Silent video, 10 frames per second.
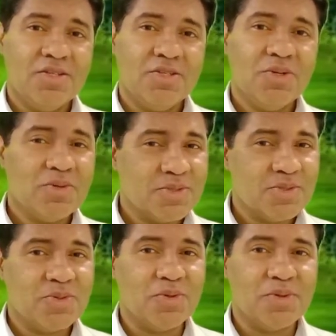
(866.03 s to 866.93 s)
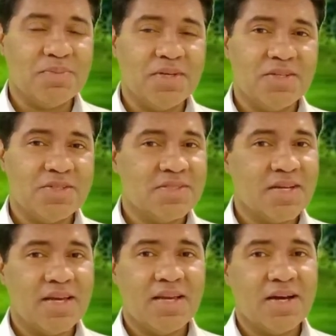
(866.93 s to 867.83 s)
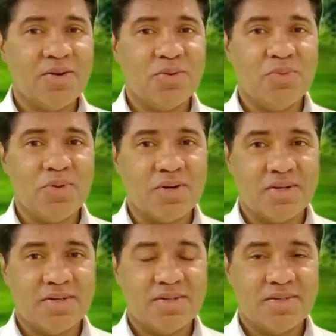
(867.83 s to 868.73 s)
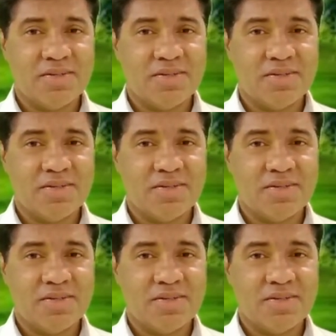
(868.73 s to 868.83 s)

She also told me, she said, "I cannot walk."